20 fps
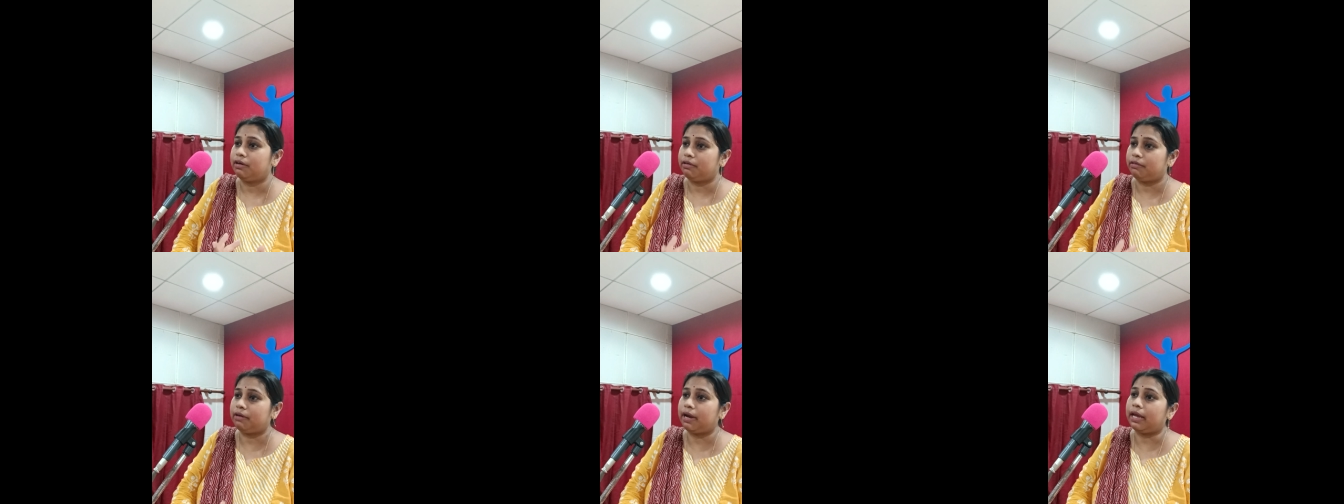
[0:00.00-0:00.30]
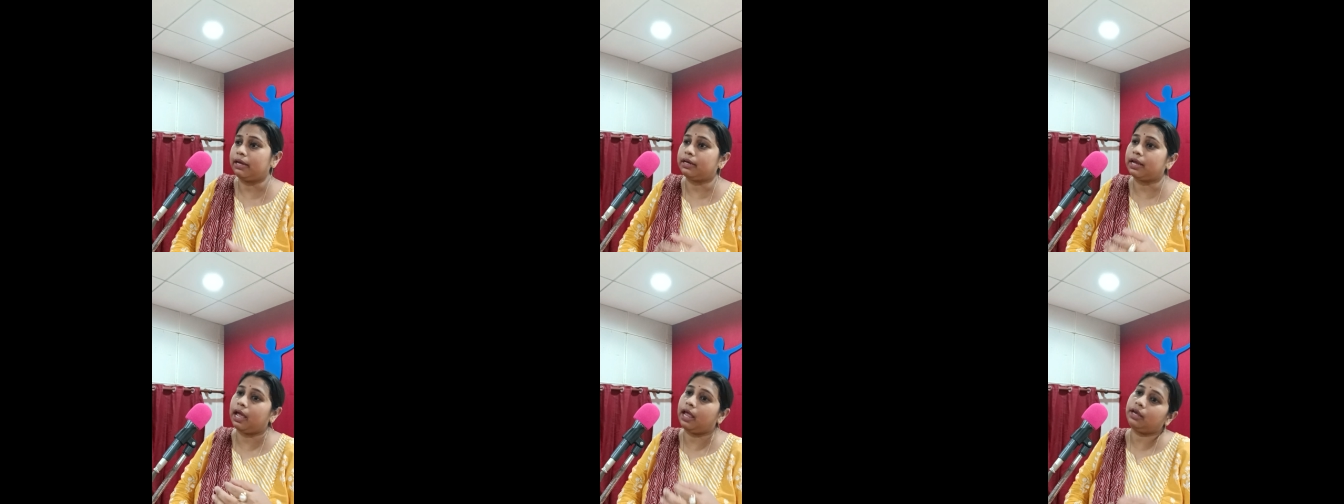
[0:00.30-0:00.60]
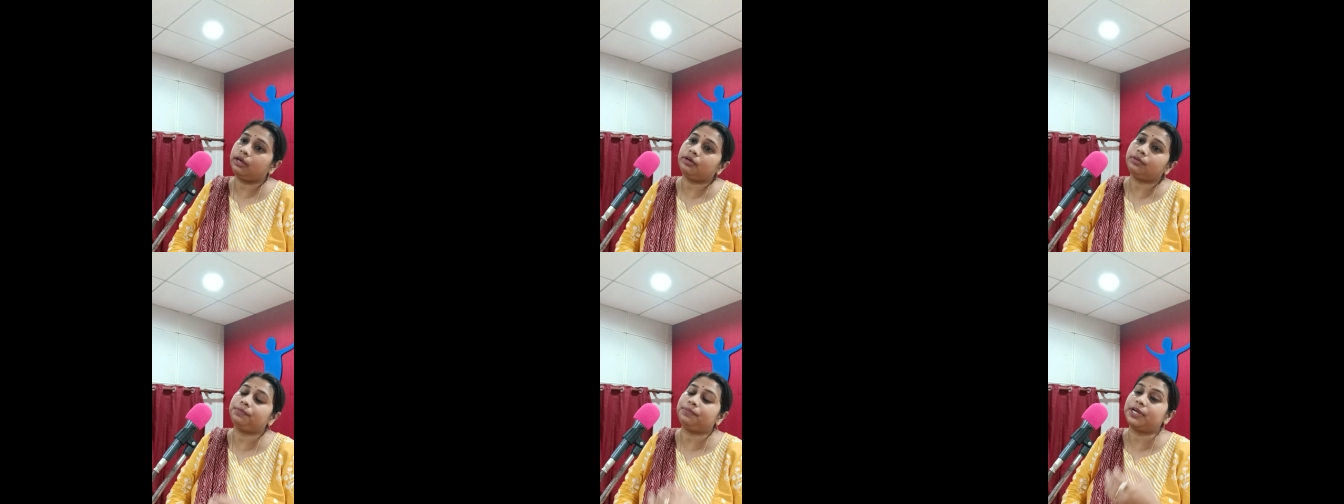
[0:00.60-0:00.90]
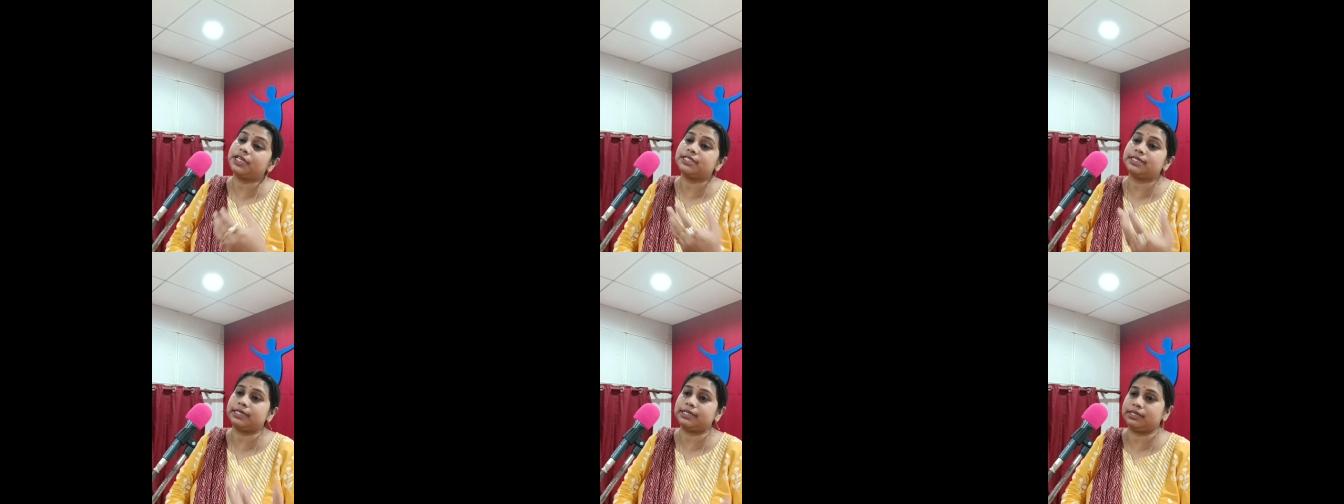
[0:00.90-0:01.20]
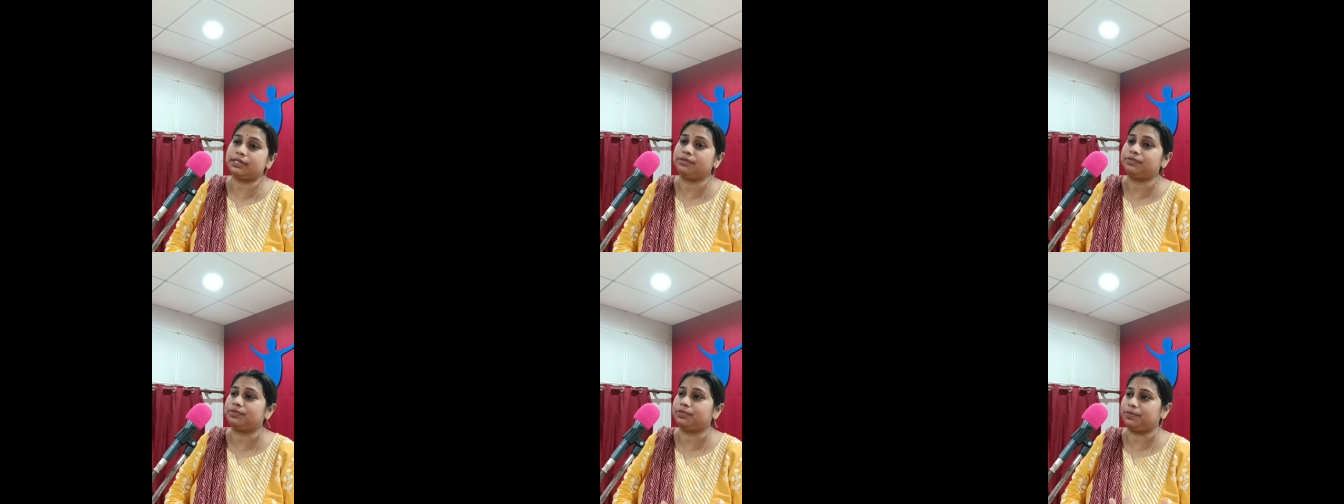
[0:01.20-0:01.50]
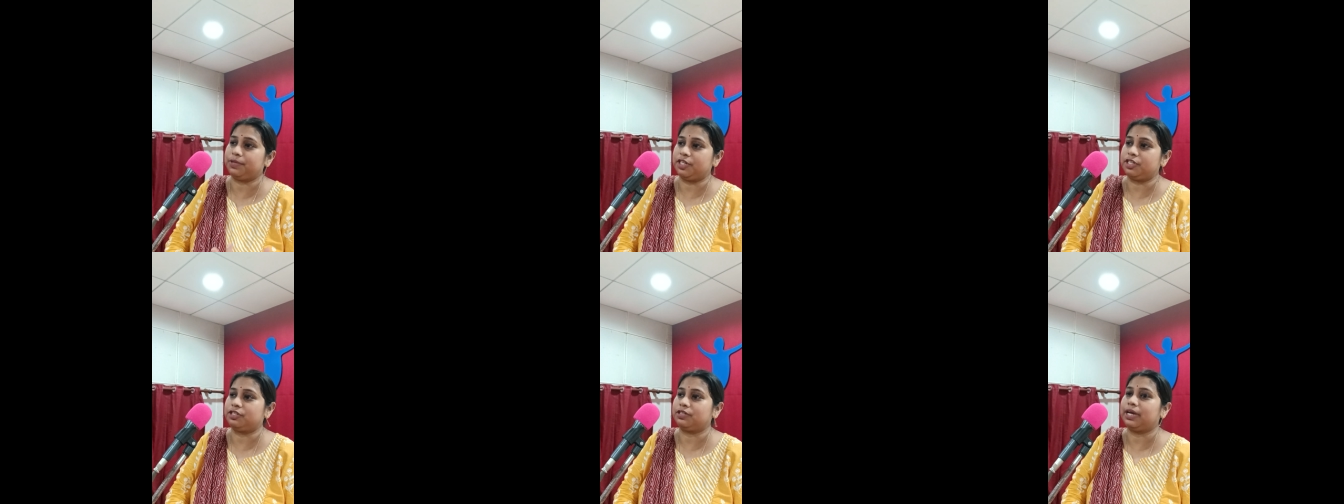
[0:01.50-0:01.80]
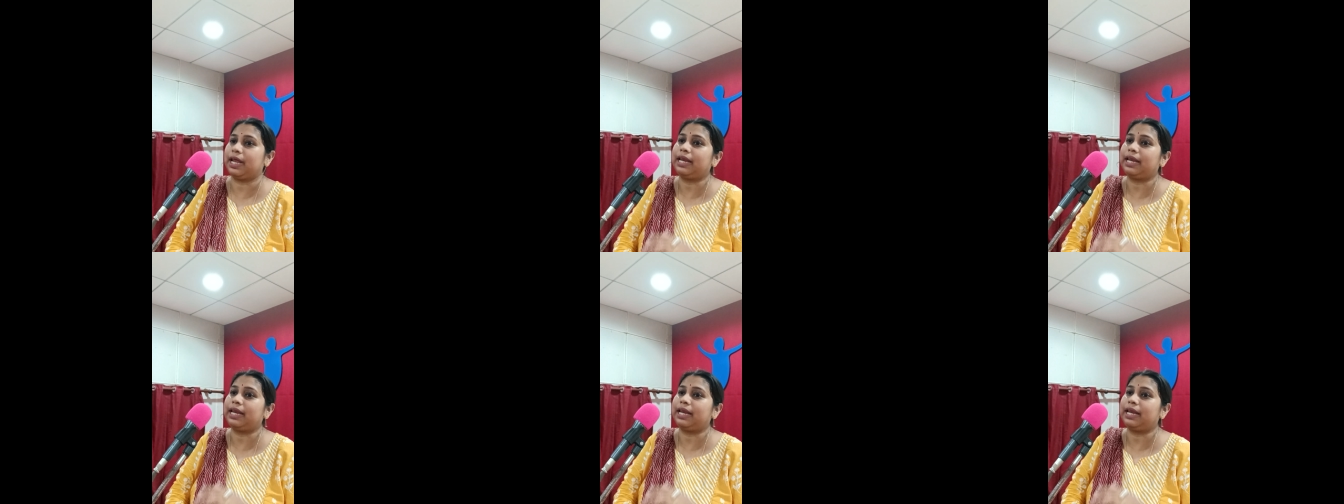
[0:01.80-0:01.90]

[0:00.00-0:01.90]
right, and to present information.